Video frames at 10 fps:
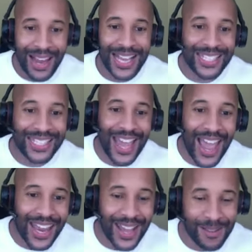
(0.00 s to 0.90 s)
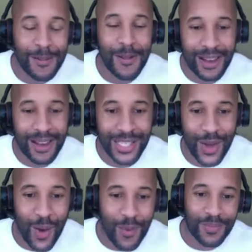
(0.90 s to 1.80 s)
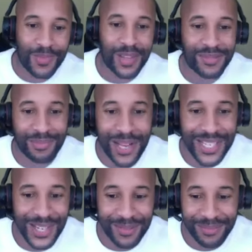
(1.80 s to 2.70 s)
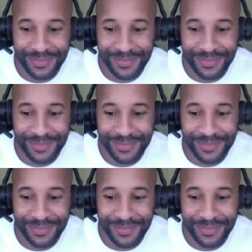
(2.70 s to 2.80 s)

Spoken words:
Let's get it, let's go. Pleasure.